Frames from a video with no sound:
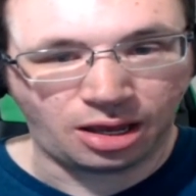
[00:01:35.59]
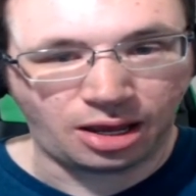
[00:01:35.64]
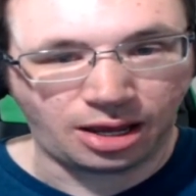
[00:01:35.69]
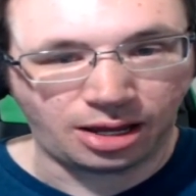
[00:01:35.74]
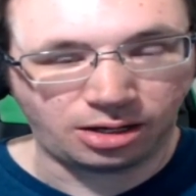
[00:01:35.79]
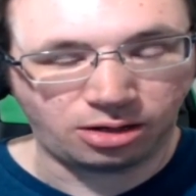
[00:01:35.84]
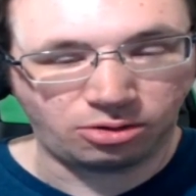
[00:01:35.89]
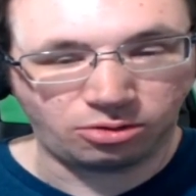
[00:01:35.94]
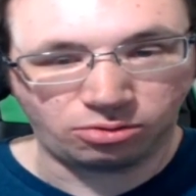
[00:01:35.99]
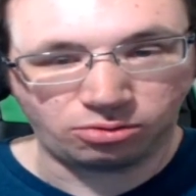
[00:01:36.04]
I
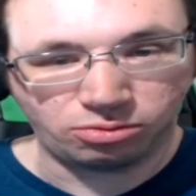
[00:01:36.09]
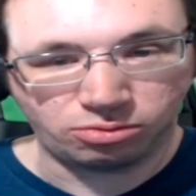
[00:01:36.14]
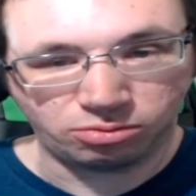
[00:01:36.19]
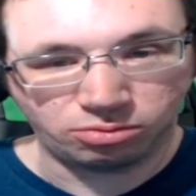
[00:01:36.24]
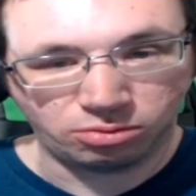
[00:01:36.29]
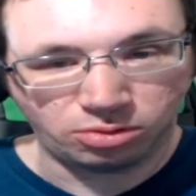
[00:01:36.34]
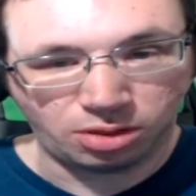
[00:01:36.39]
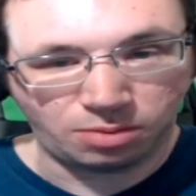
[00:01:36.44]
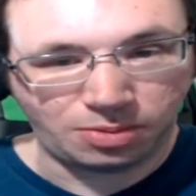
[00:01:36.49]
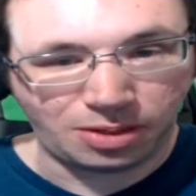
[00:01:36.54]
know
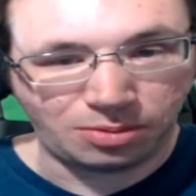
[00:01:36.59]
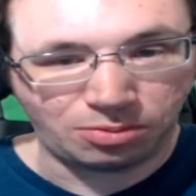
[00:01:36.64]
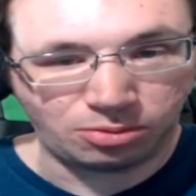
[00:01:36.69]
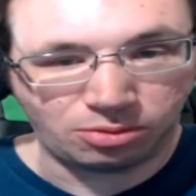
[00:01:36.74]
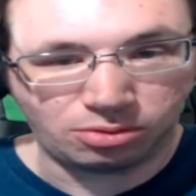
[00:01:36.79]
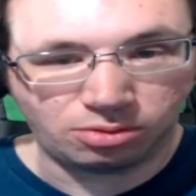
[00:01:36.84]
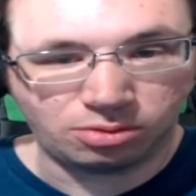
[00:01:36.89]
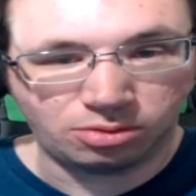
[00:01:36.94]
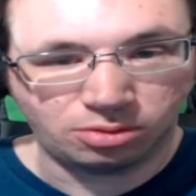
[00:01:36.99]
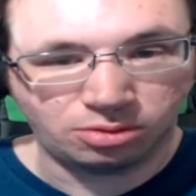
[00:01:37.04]
the
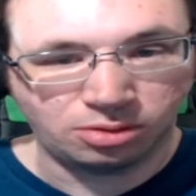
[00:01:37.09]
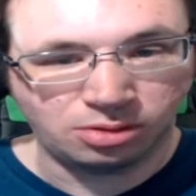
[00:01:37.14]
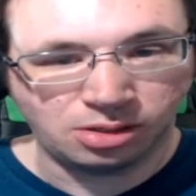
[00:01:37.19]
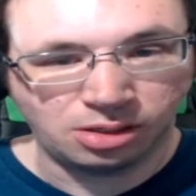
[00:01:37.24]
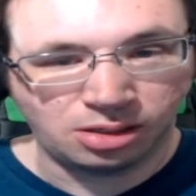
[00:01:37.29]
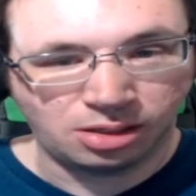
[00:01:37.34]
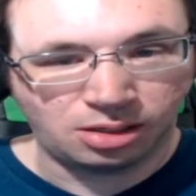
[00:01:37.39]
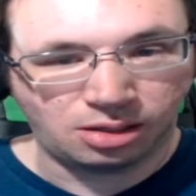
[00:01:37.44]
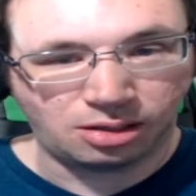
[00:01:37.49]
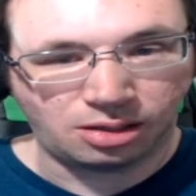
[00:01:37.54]
people
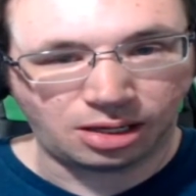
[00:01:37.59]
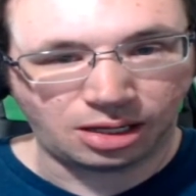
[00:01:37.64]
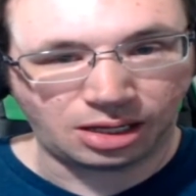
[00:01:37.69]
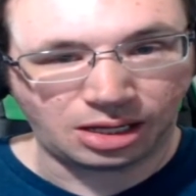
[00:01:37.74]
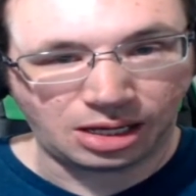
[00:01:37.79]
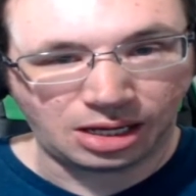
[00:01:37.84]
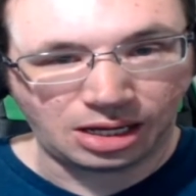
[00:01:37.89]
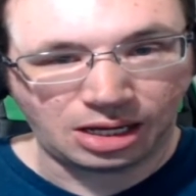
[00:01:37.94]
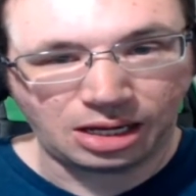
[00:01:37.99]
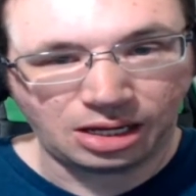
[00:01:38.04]
like
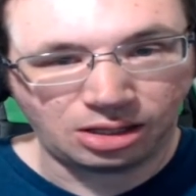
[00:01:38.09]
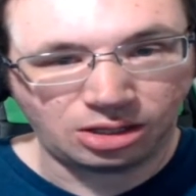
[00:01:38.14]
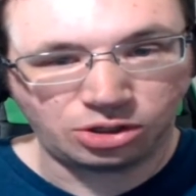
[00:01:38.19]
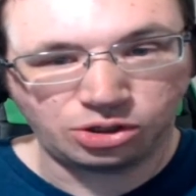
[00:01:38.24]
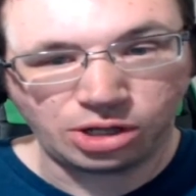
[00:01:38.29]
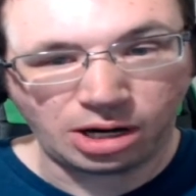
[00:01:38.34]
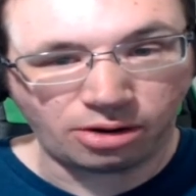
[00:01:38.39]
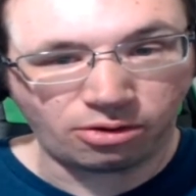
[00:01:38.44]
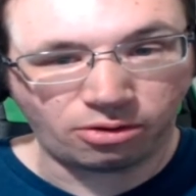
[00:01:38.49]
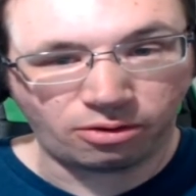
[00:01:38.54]
in the
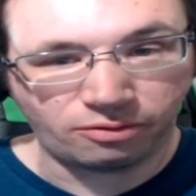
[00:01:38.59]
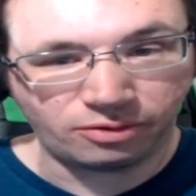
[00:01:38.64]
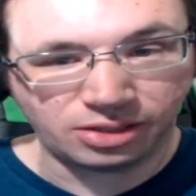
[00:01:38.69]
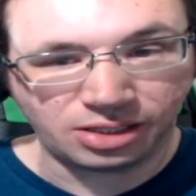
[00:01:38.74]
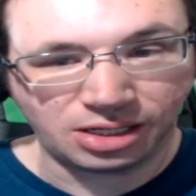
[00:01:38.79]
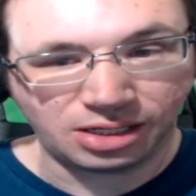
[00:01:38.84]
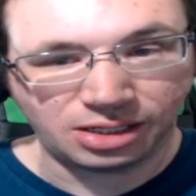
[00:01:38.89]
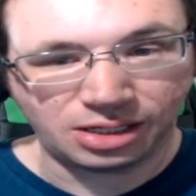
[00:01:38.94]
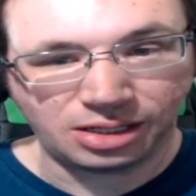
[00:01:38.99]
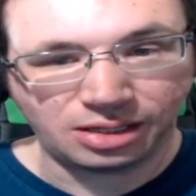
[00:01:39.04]
general
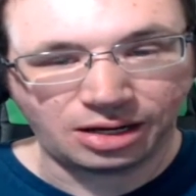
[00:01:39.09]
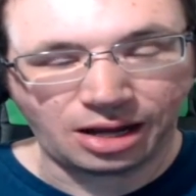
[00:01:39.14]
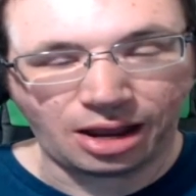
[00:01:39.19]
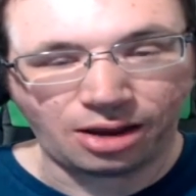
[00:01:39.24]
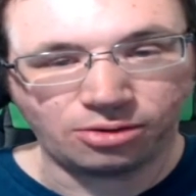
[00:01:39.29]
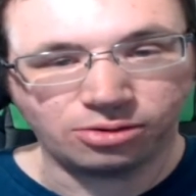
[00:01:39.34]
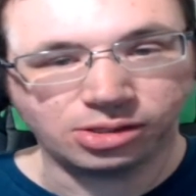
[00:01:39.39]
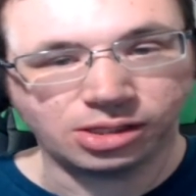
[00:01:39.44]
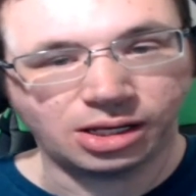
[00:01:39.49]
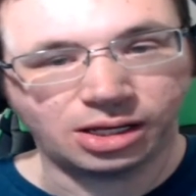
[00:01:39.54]
vicinity that I
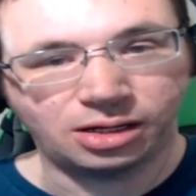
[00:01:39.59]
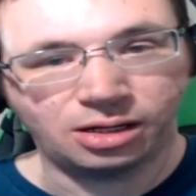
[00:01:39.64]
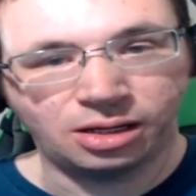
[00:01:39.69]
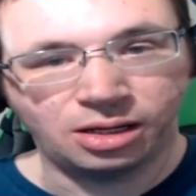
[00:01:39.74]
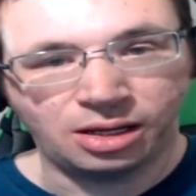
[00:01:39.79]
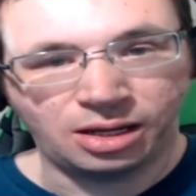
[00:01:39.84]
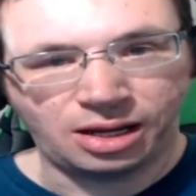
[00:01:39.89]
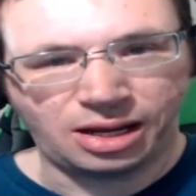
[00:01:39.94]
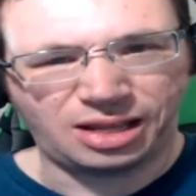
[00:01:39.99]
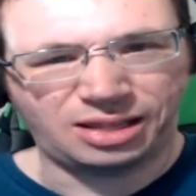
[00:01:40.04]
was in,
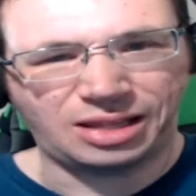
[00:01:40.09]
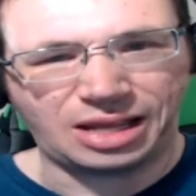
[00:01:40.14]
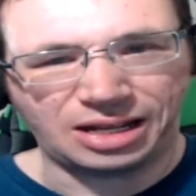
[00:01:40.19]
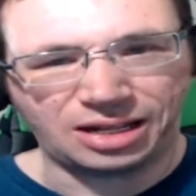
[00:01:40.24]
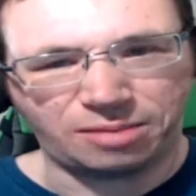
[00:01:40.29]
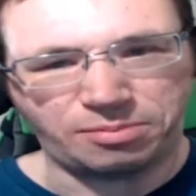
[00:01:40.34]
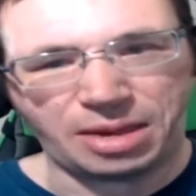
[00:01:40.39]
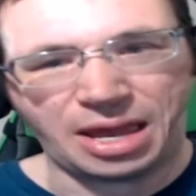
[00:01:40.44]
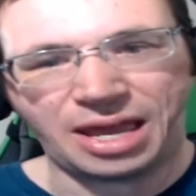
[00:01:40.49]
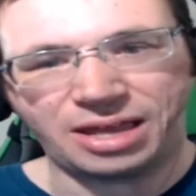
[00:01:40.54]
in like the
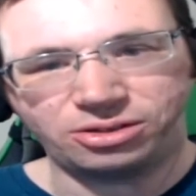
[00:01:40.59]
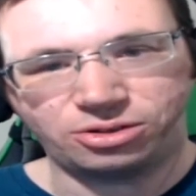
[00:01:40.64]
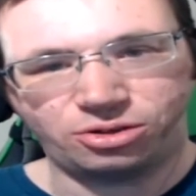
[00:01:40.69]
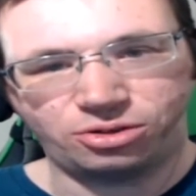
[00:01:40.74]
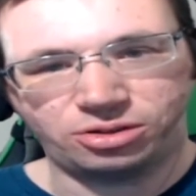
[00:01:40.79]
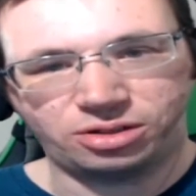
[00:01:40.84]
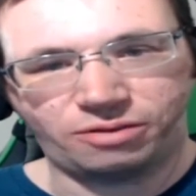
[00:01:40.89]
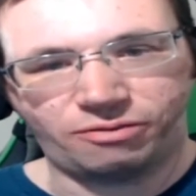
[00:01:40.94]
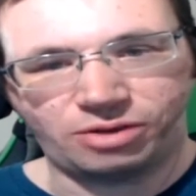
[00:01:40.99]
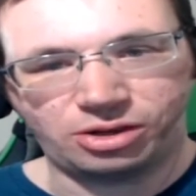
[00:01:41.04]

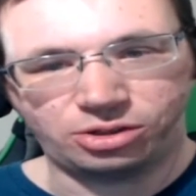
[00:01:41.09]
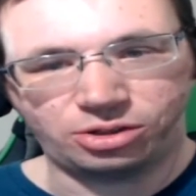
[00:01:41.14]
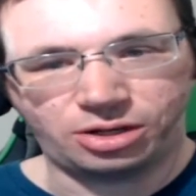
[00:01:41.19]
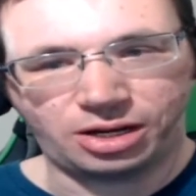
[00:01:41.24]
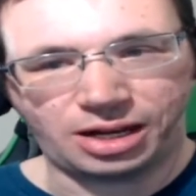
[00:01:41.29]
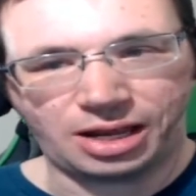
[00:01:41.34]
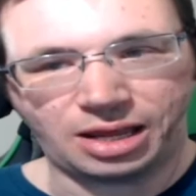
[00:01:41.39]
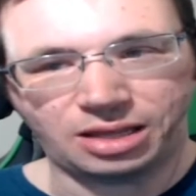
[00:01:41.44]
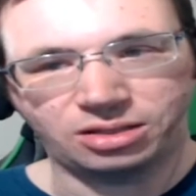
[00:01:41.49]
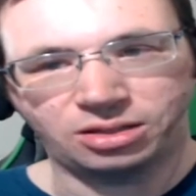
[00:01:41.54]
Masters division, I
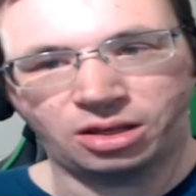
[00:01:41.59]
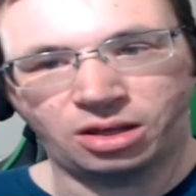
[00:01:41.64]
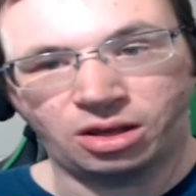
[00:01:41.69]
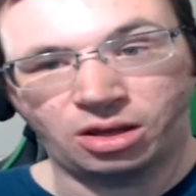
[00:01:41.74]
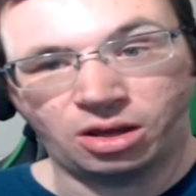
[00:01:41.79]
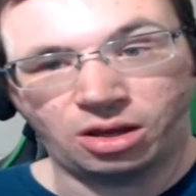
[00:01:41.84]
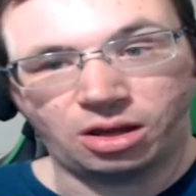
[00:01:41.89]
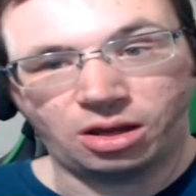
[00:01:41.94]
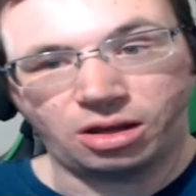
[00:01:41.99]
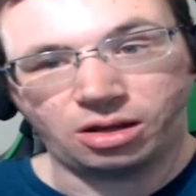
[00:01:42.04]
guess,
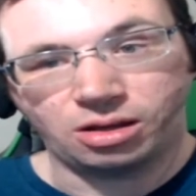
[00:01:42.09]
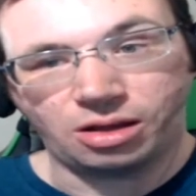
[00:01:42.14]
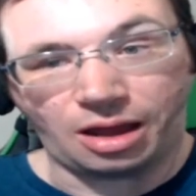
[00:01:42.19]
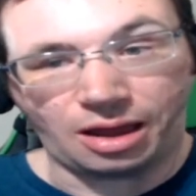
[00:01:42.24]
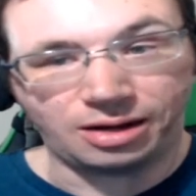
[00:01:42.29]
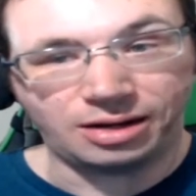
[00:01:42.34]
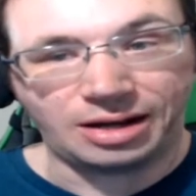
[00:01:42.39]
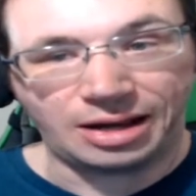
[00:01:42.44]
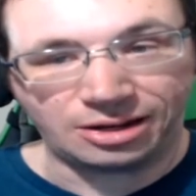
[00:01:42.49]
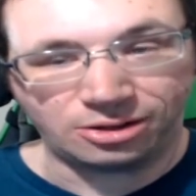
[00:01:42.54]

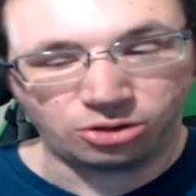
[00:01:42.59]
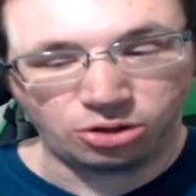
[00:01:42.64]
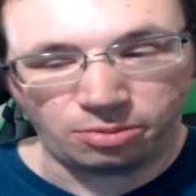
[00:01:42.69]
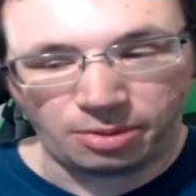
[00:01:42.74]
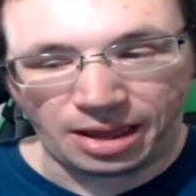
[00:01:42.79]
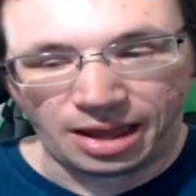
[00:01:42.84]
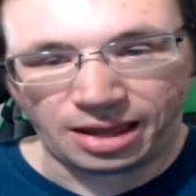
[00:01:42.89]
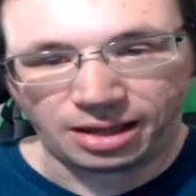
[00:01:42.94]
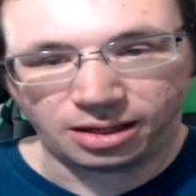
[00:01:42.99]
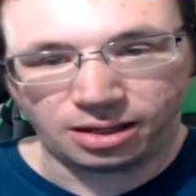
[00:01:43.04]
got an extra
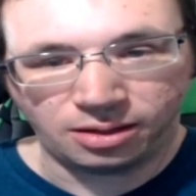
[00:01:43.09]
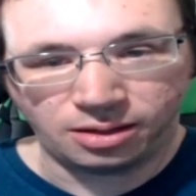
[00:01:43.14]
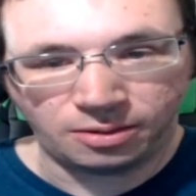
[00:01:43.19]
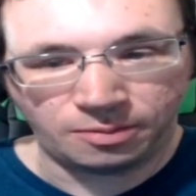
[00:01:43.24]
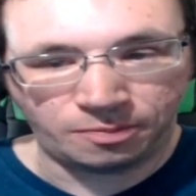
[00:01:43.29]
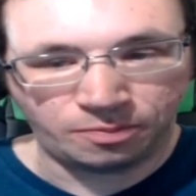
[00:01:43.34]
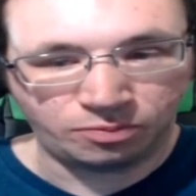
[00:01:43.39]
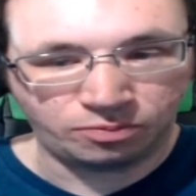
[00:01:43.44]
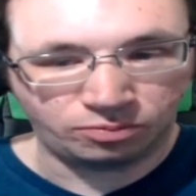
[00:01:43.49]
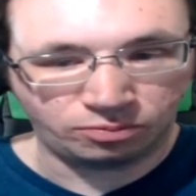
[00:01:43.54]
pack.
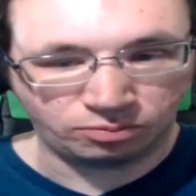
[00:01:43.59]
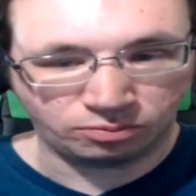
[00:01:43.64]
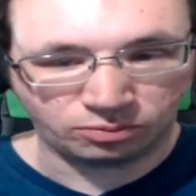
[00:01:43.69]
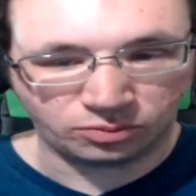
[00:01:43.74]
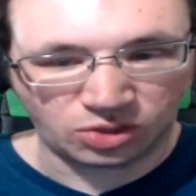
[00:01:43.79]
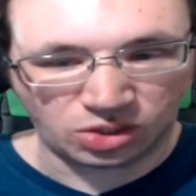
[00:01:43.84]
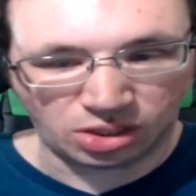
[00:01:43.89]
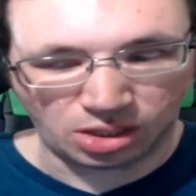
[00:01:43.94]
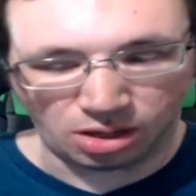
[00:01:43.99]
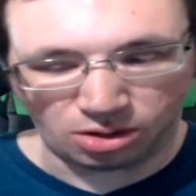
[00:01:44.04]

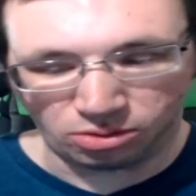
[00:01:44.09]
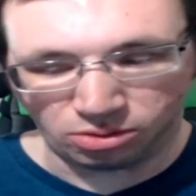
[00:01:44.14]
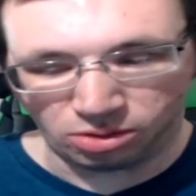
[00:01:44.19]
So,